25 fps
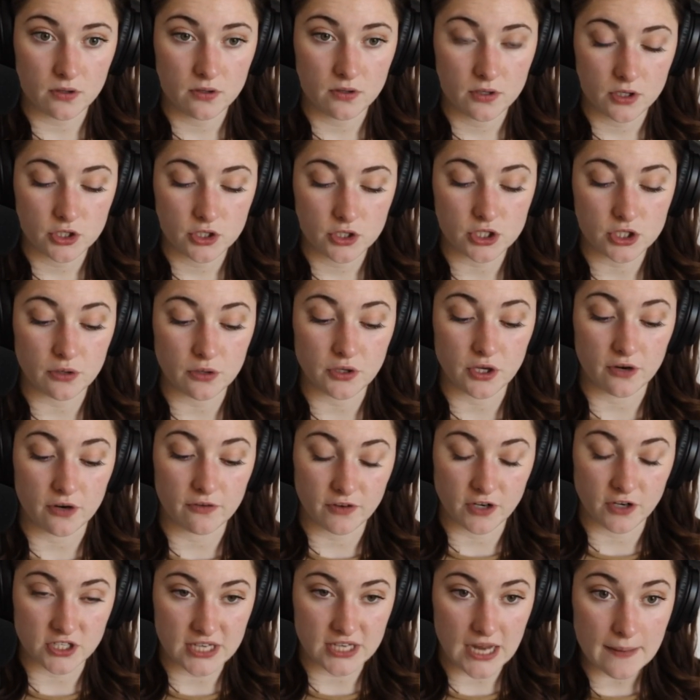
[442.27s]
So your
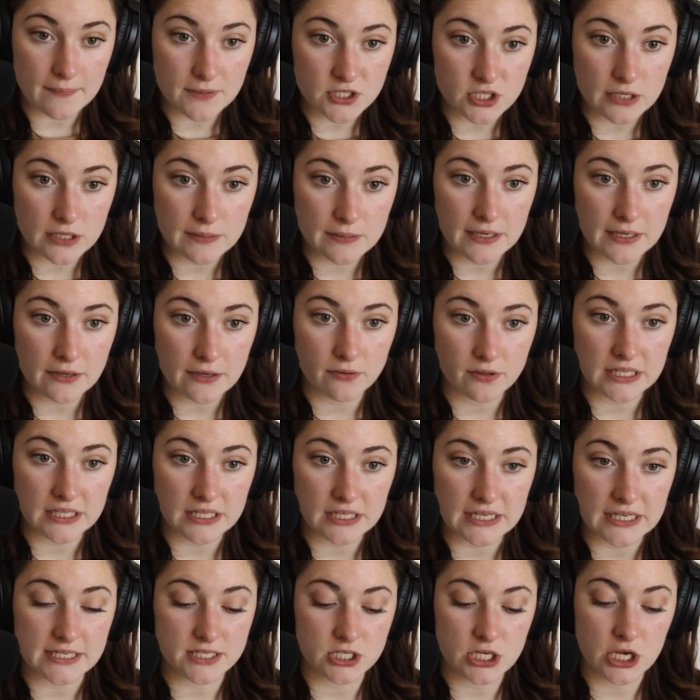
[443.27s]
first episode being
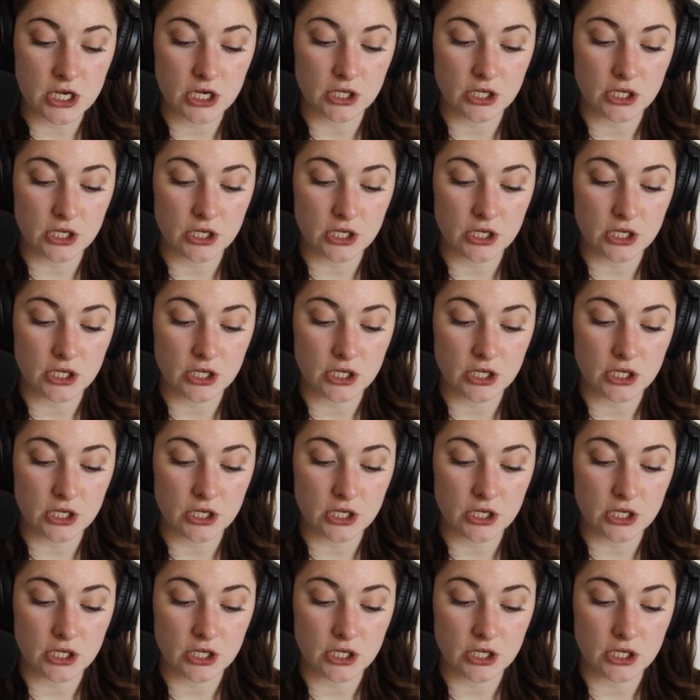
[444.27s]
released,